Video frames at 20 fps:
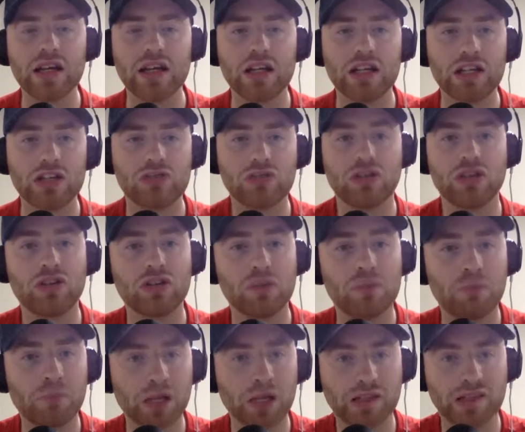is really
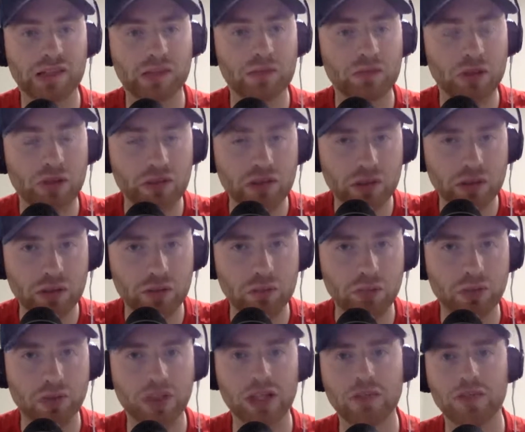good. But sometimes it can
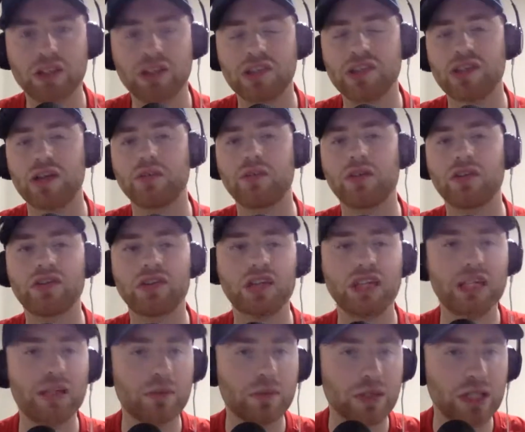boil over because sometimes
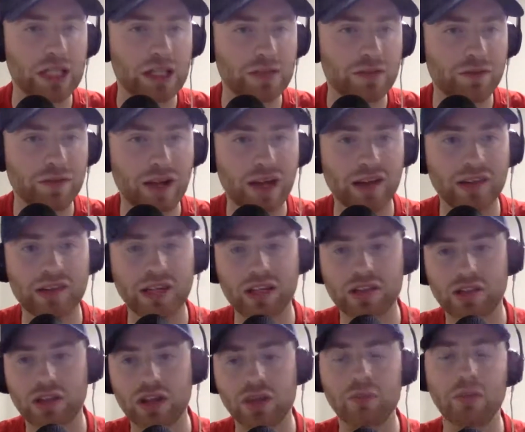he give fouls
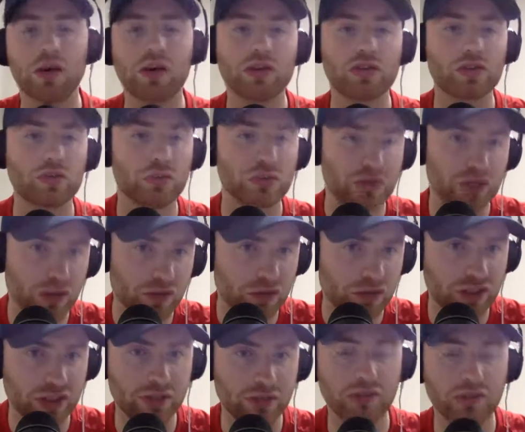outside the box, which
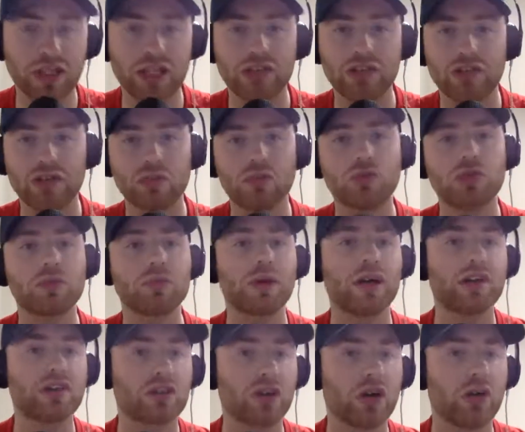obviously led to the
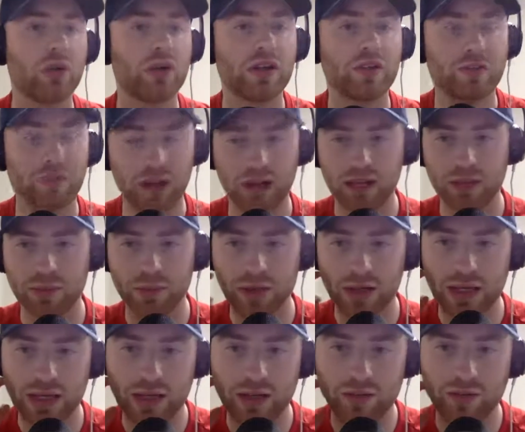Ward-Prowse goal when he fouled him.
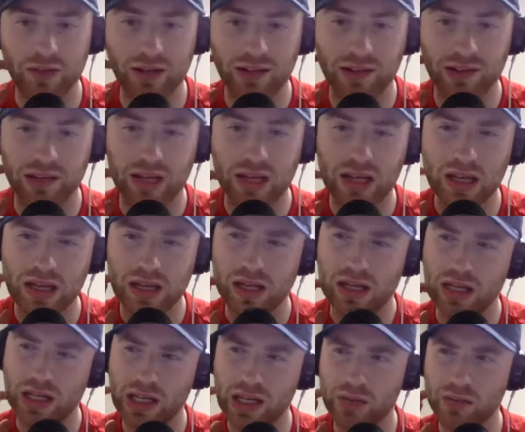Can't
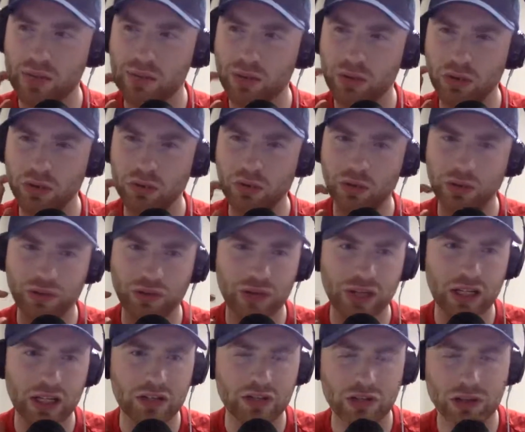remember who it was on
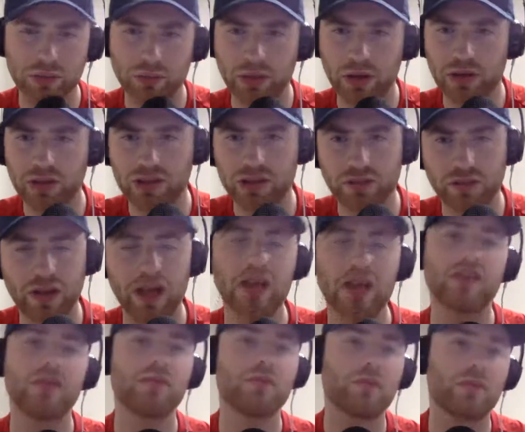the edge of the box. He fouled
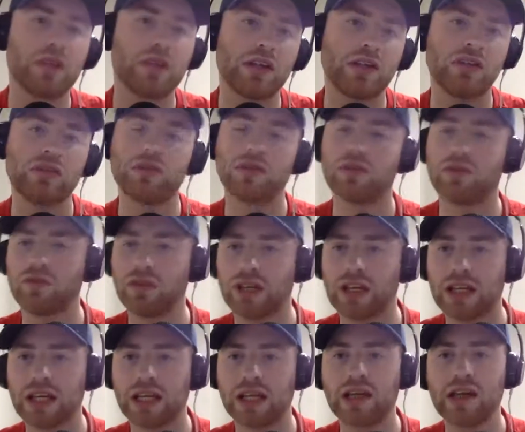them and he scored the free
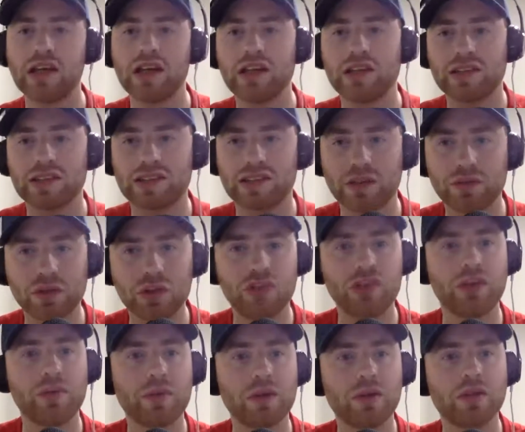kick. So sometimes
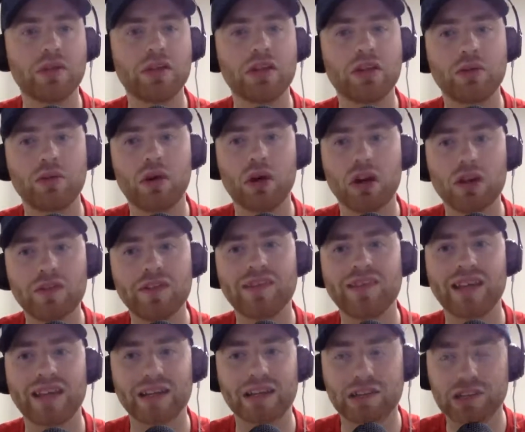he can be a little
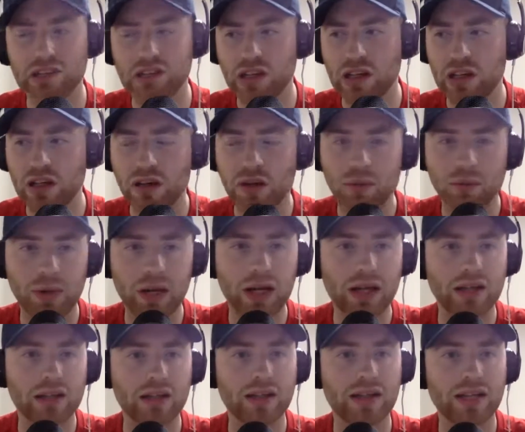overzealous, but
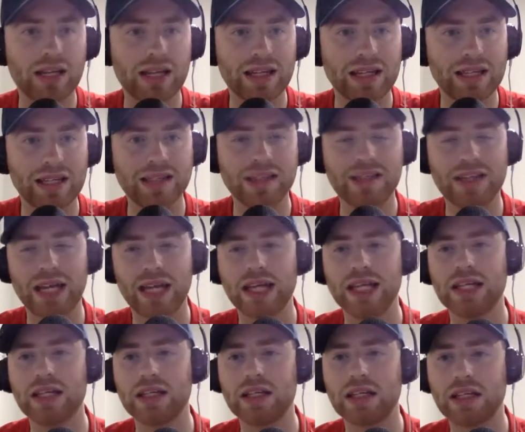at the end of the
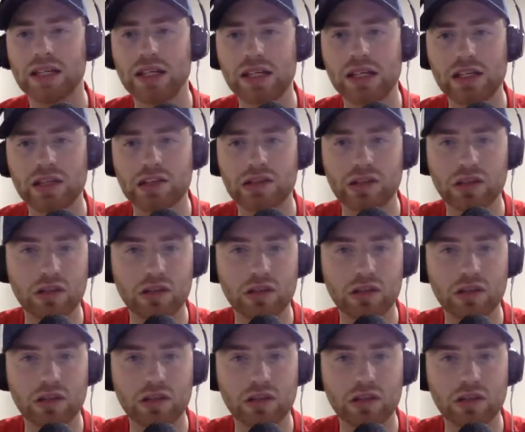day, he's